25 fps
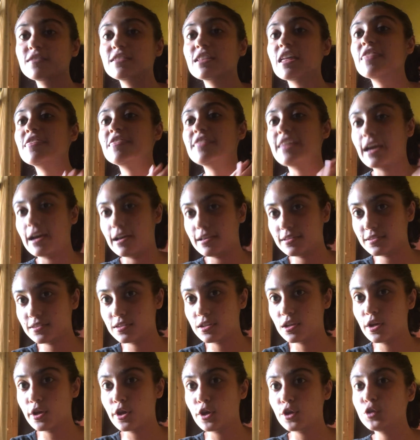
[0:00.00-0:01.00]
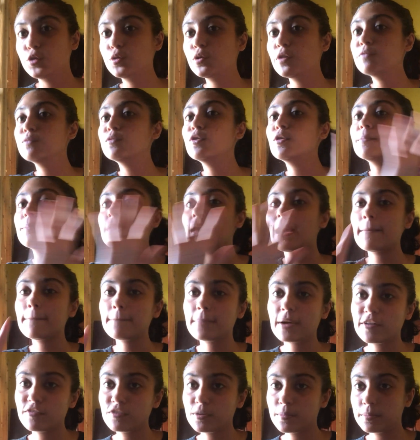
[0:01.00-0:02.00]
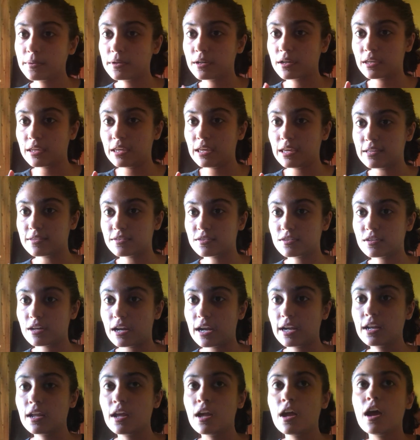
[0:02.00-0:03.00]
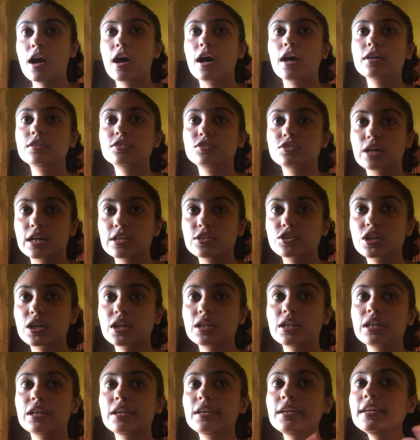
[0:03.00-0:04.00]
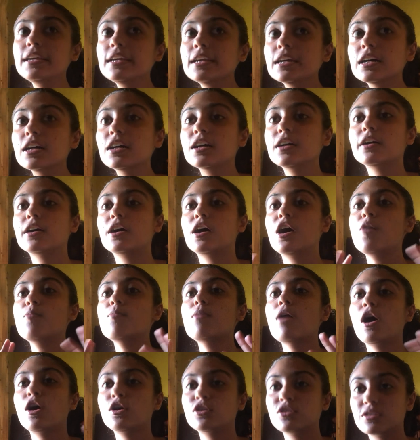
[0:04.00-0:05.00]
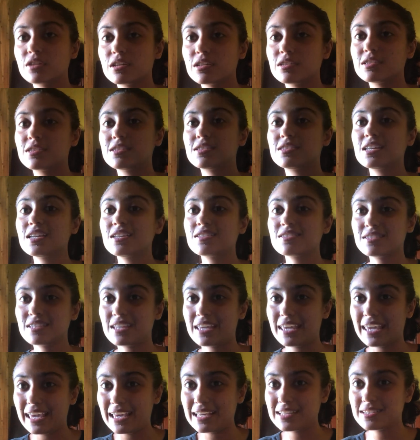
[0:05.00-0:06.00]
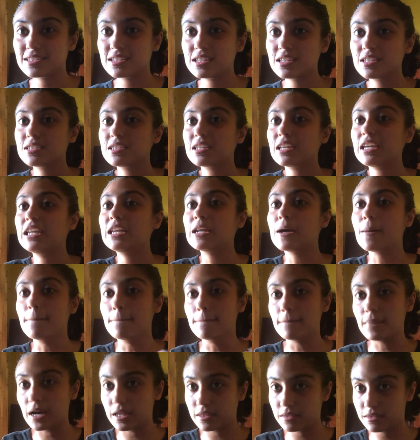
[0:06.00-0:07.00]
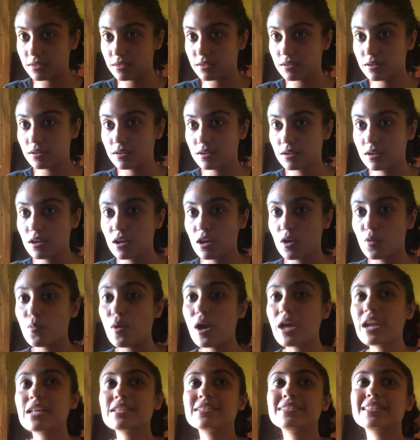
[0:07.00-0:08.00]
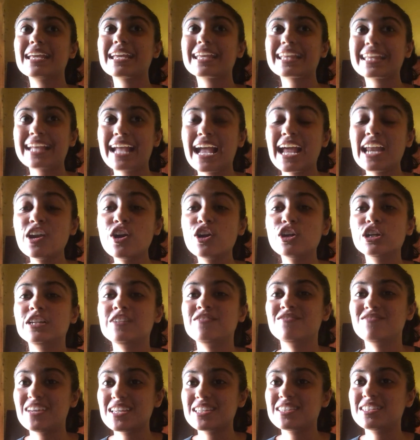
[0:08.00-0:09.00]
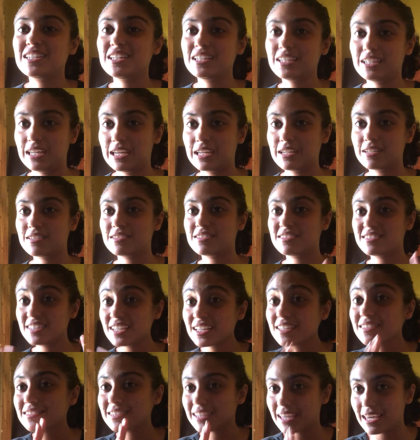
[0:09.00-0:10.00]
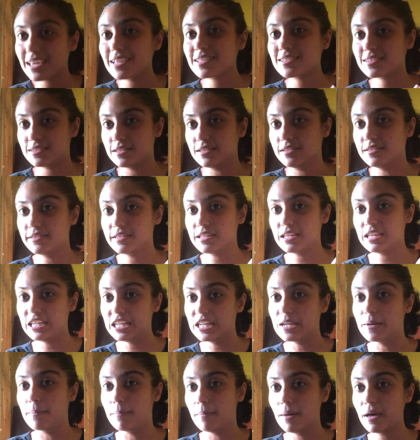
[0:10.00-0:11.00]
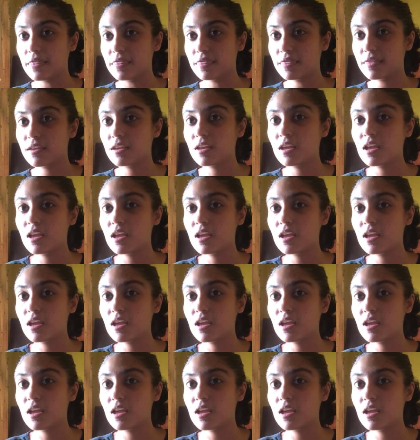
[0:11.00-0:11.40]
than theirs. You have more manpower per case, right? A judge can hear about 6 cases in a month, whereas they cannot investigate 6 cases in a month,